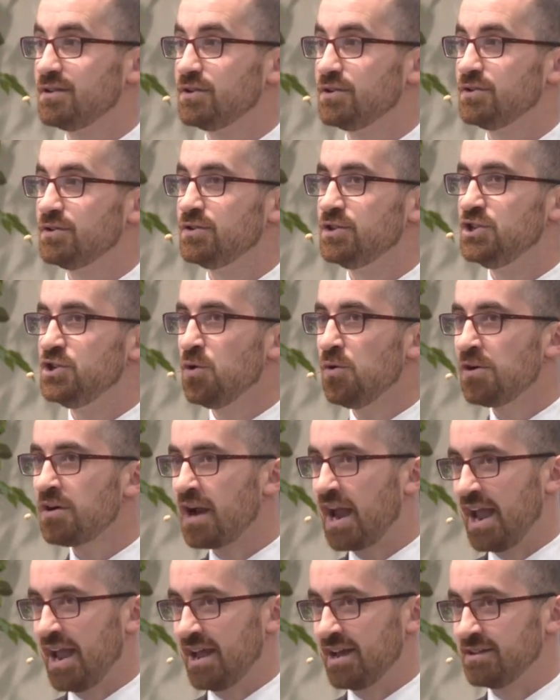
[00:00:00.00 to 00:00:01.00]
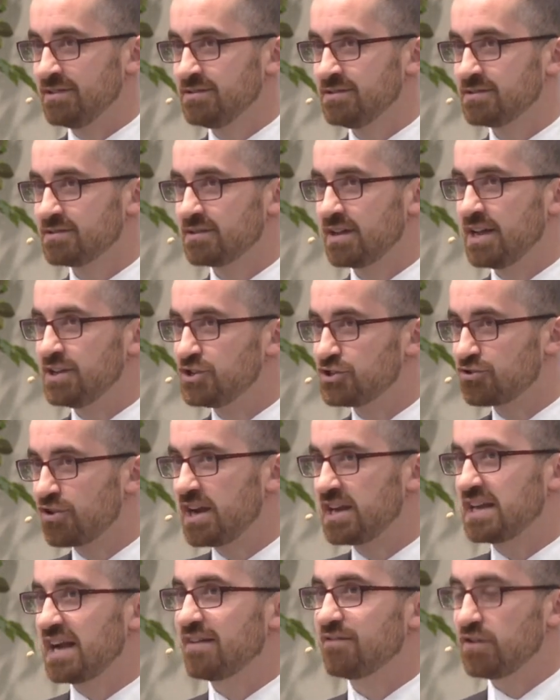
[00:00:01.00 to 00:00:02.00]
your hand and
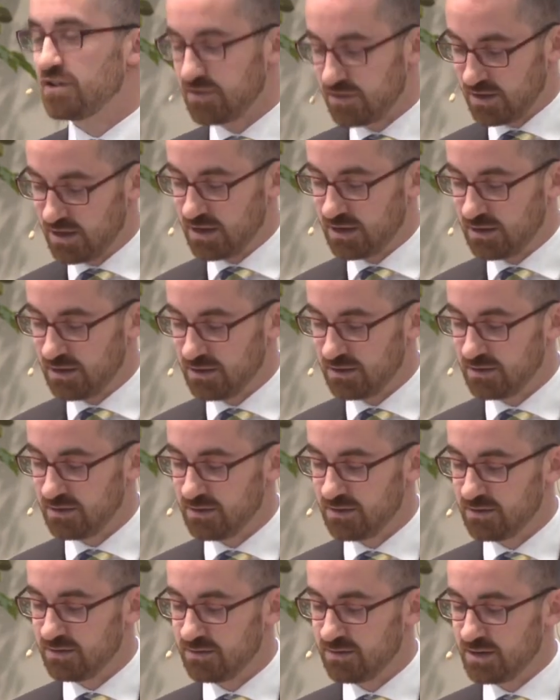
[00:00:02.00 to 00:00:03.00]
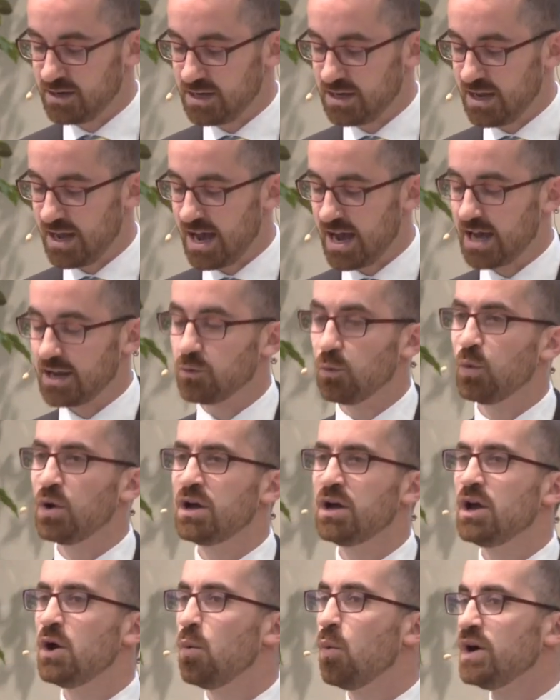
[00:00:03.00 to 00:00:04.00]
strike everything that he had."
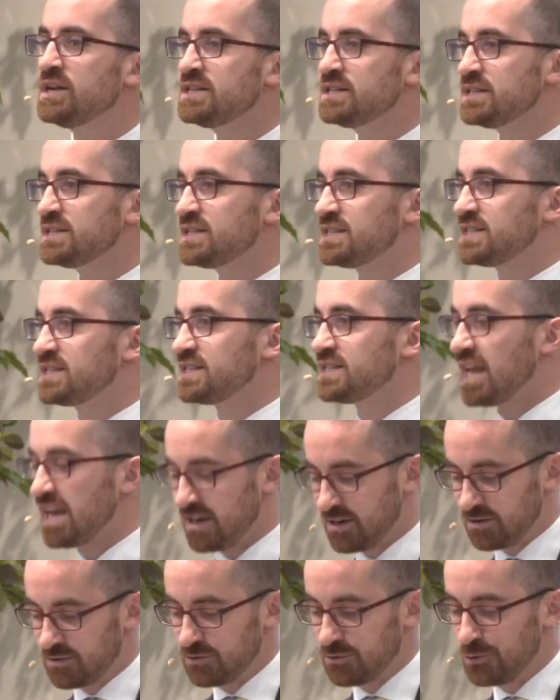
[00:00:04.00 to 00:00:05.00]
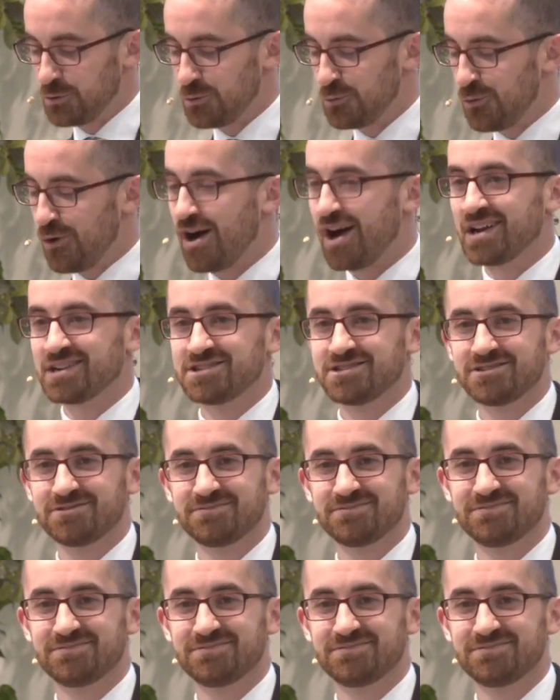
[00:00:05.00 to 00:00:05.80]
What does Satan want?